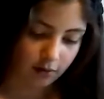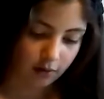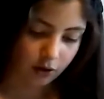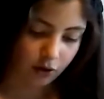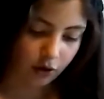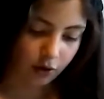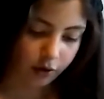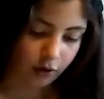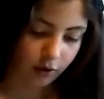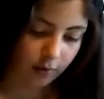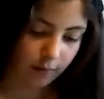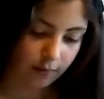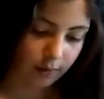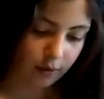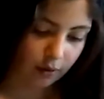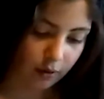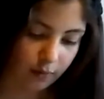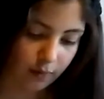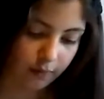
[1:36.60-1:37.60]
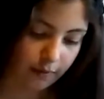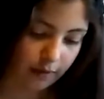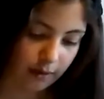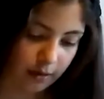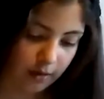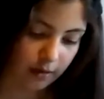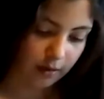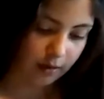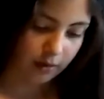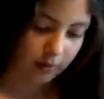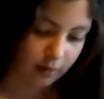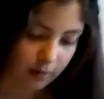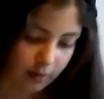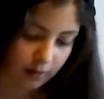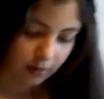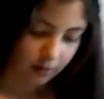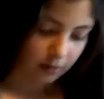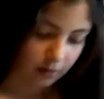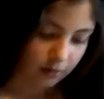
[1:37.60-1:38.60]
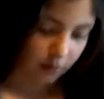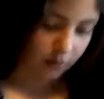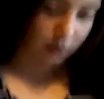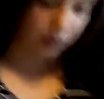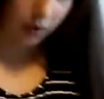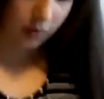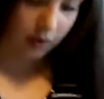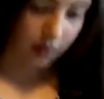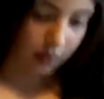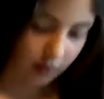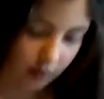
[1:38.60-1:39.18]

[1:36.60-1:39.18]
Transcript: So just hover it over so you don't